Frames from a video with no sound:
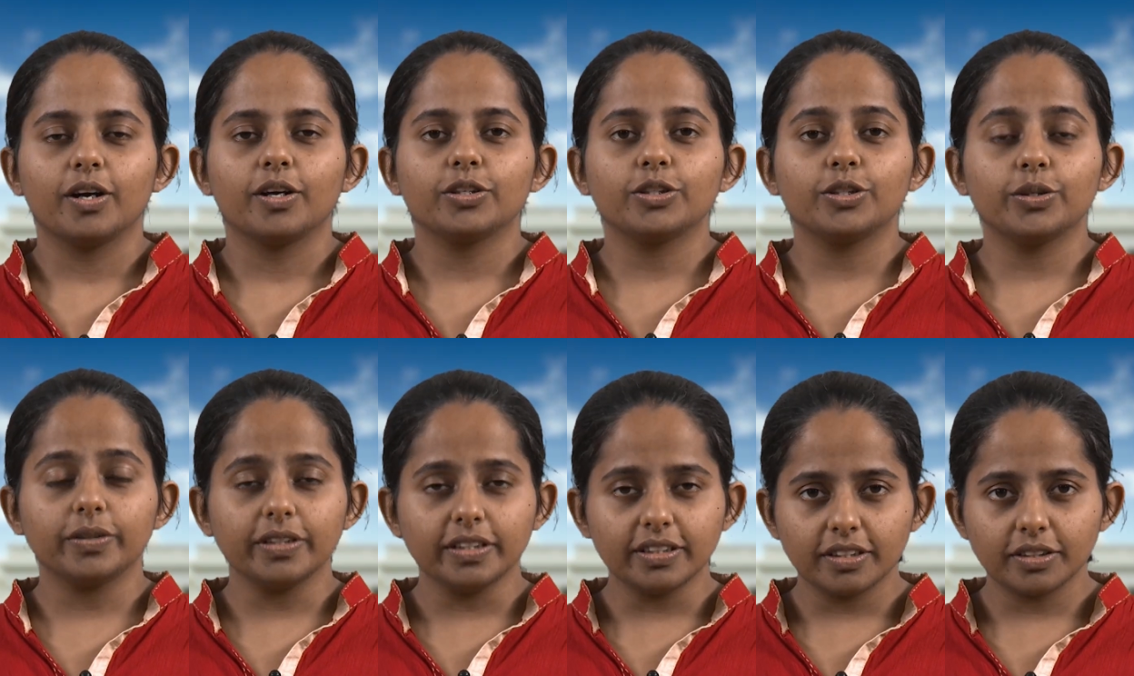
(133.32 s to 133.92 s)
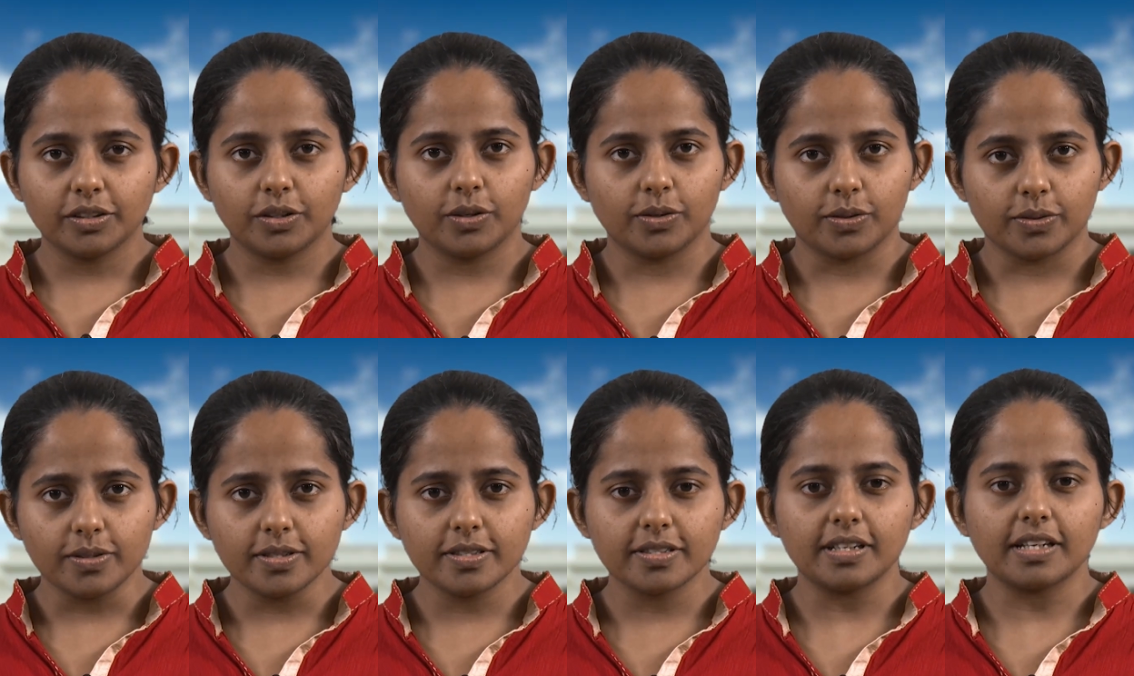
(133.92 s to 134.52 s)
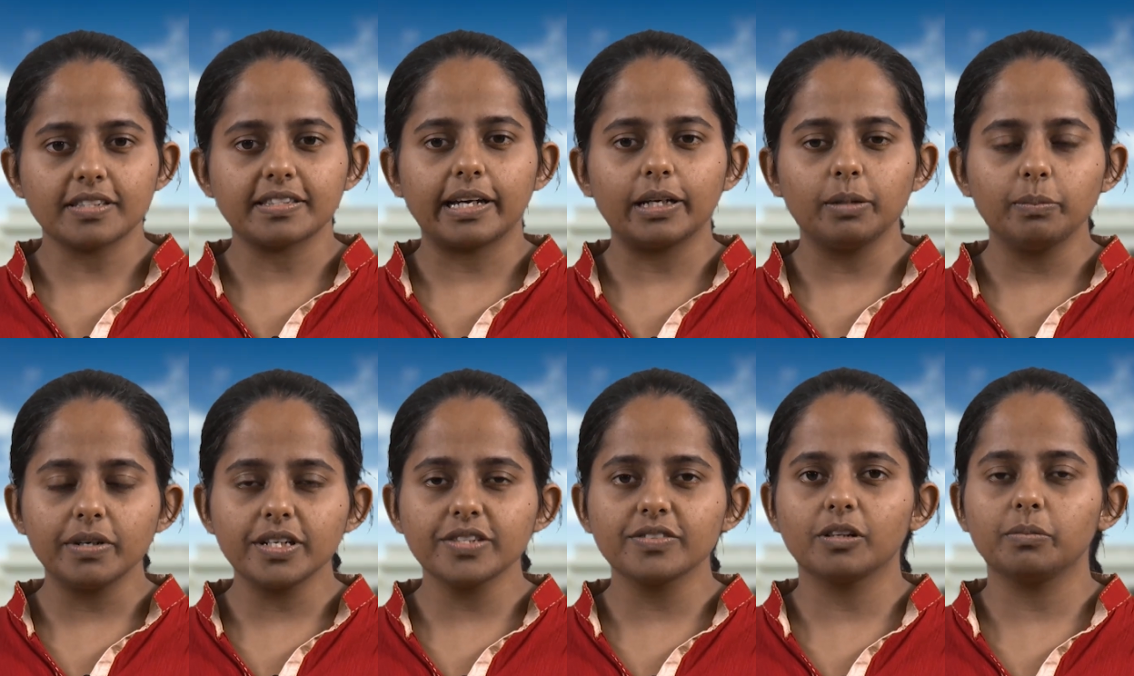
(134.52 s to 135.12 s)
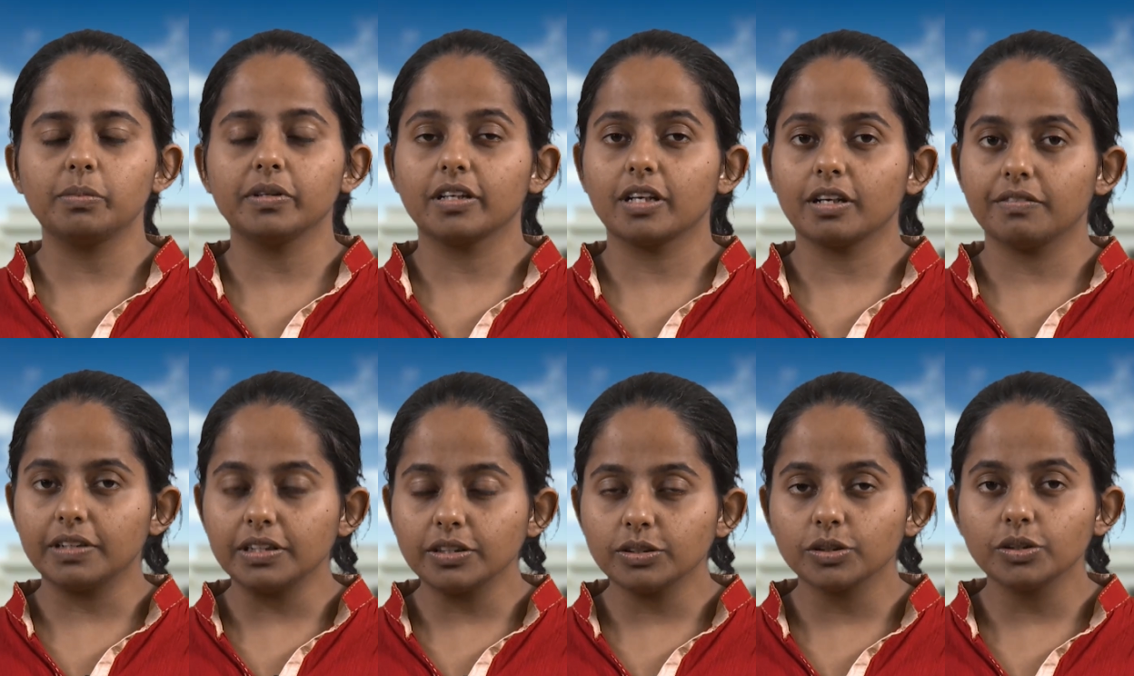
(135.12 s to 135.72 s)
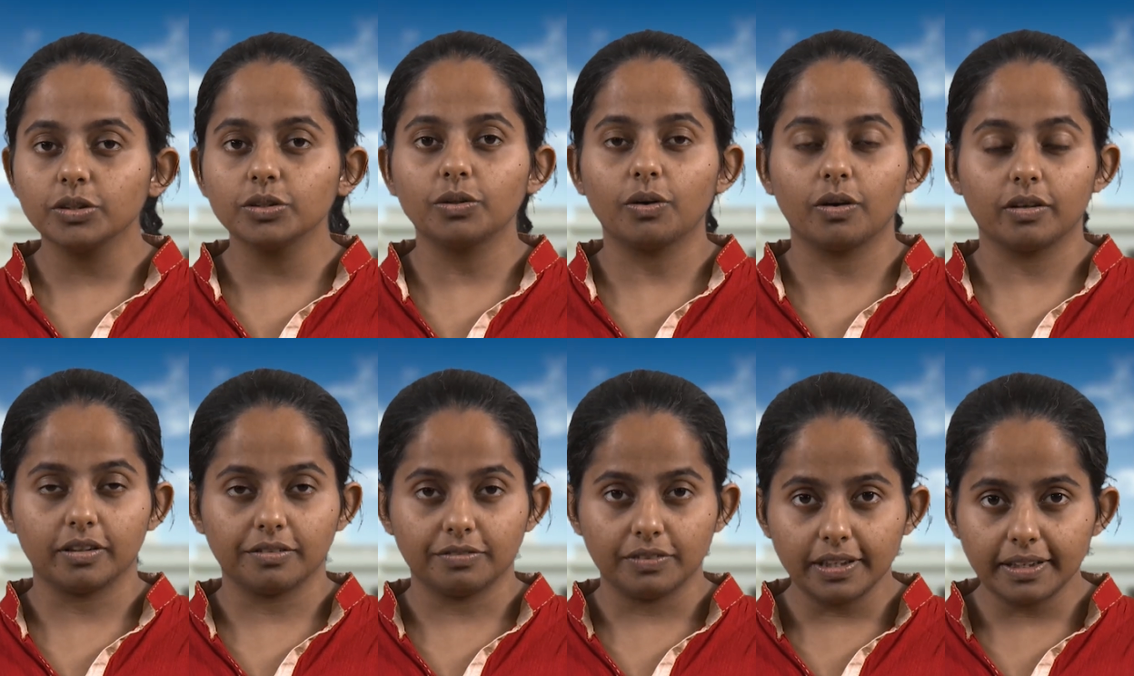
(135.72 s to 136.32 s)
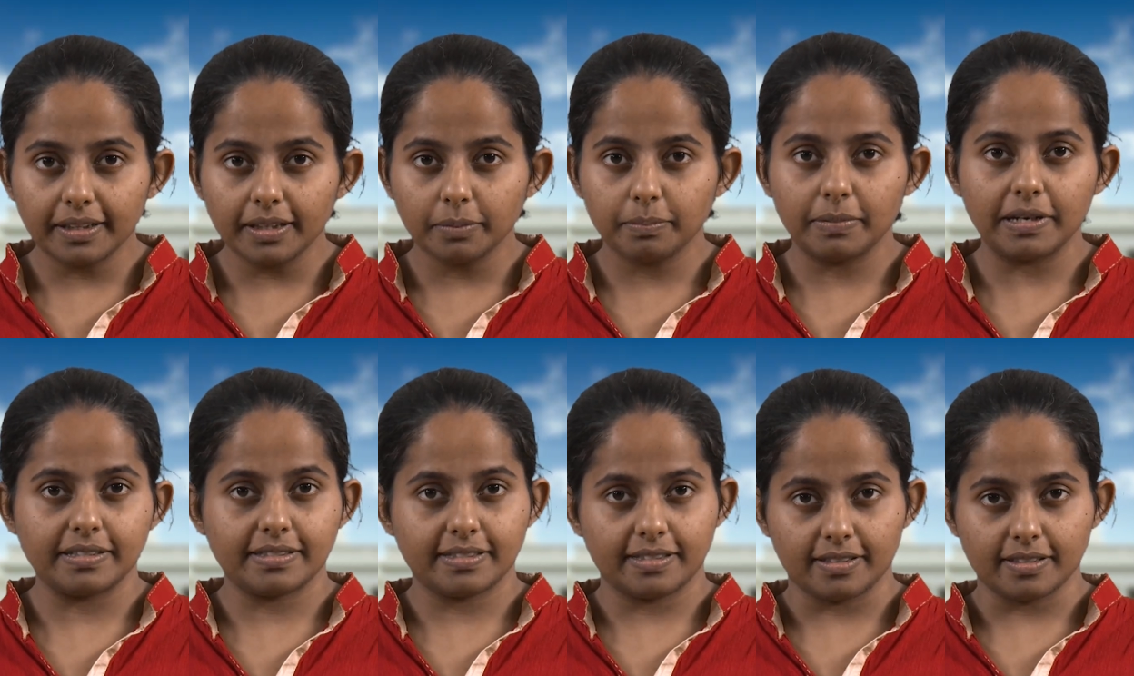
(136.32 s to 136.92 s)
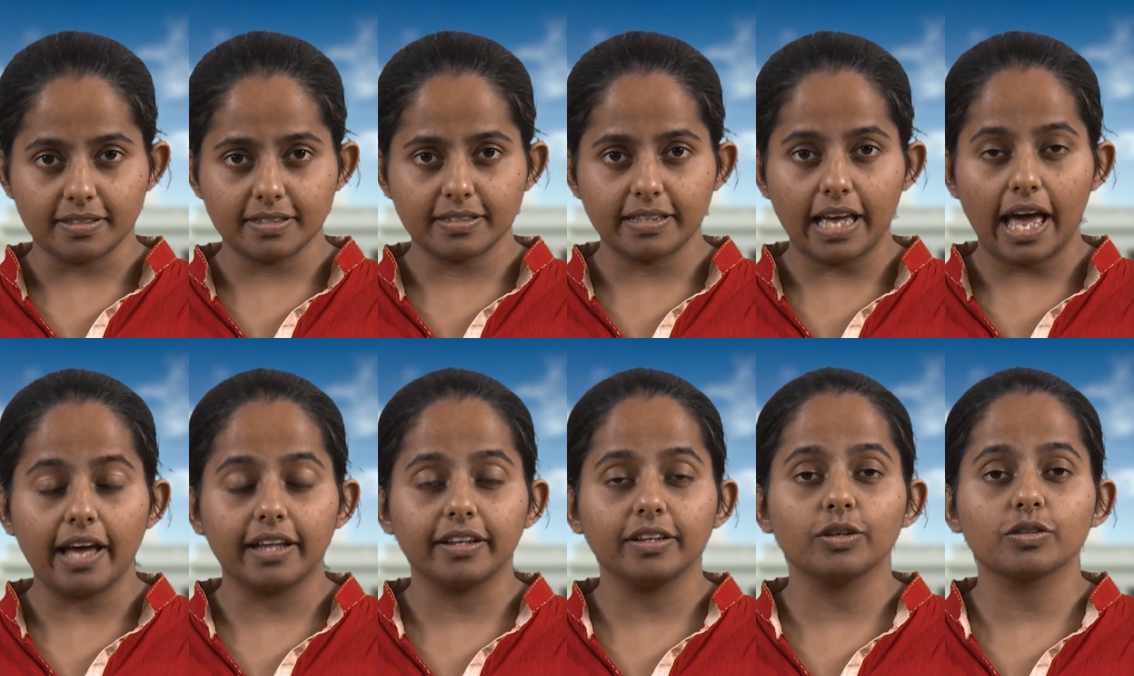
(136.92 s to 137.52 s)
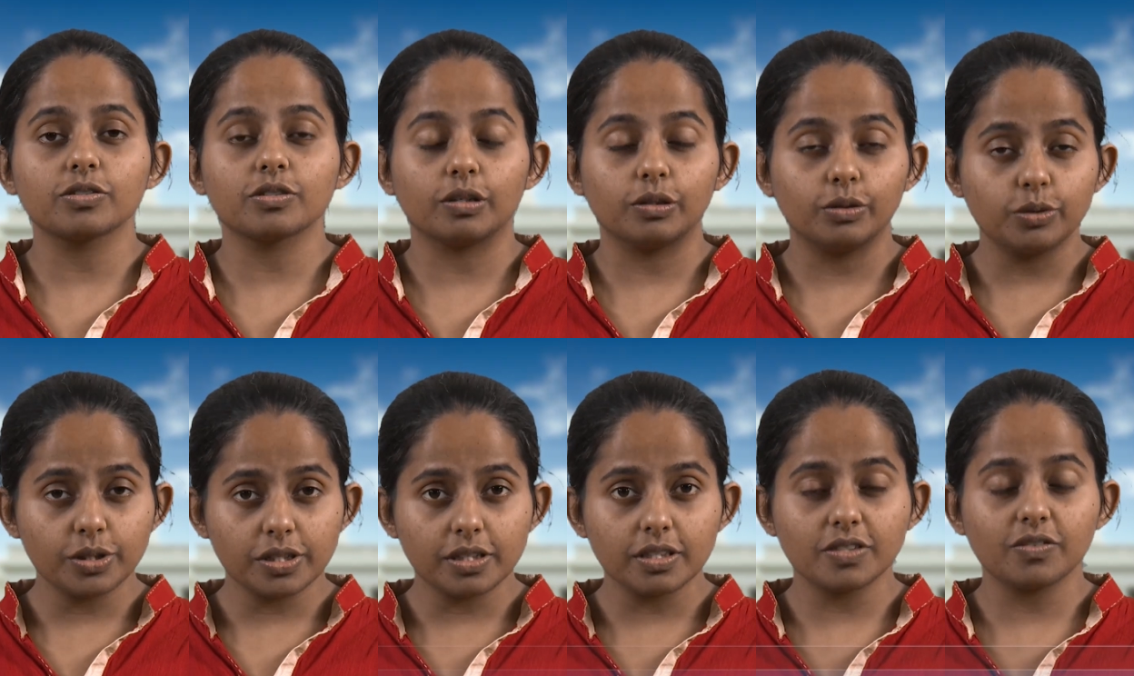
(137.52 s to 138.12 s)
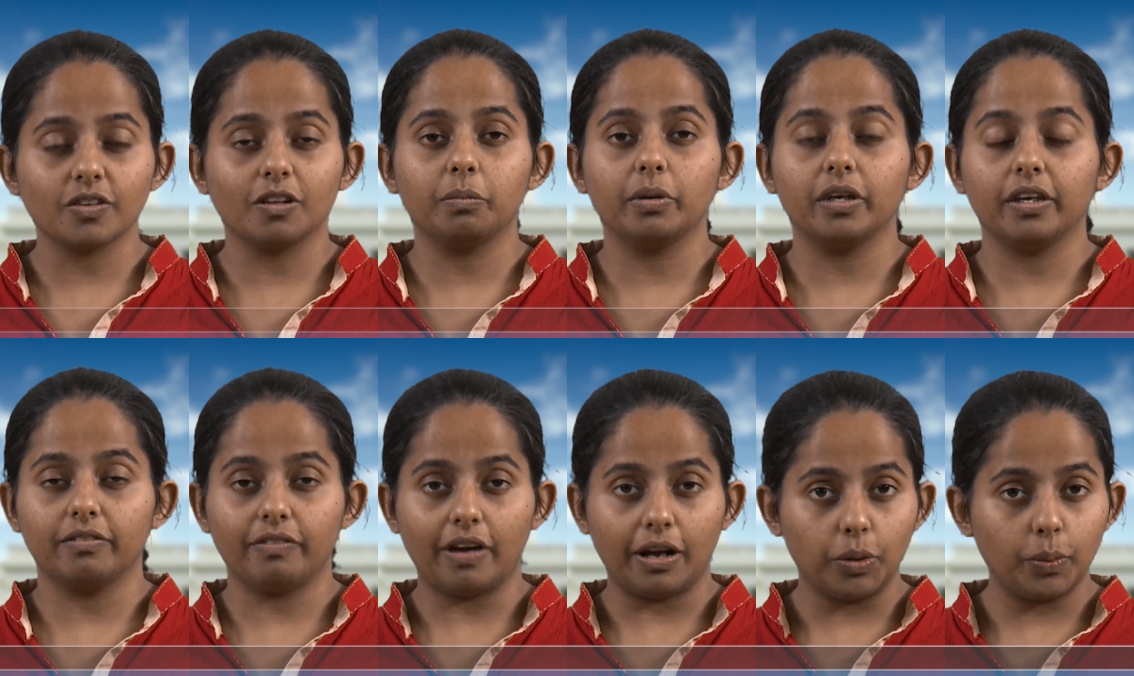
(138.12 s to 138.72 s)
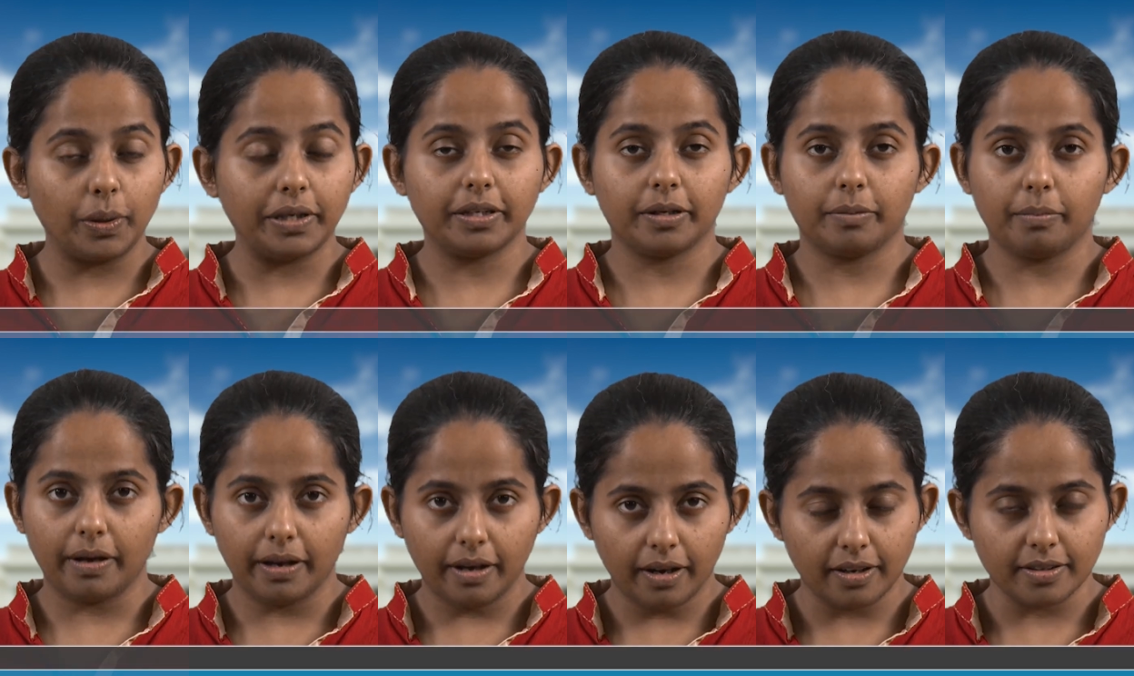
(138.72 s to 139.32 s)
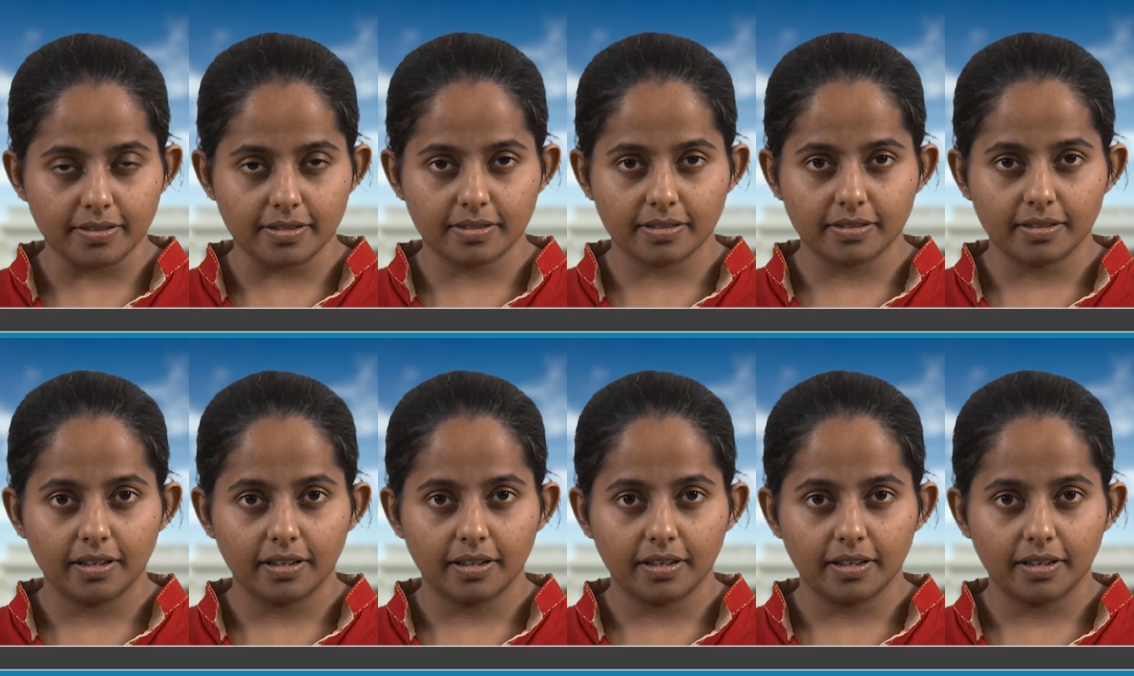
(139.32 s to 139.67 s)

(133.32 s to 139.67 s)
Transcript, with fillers: During the course, assignments will be given to you on a weekly basis and your solutions will be evaluated by us.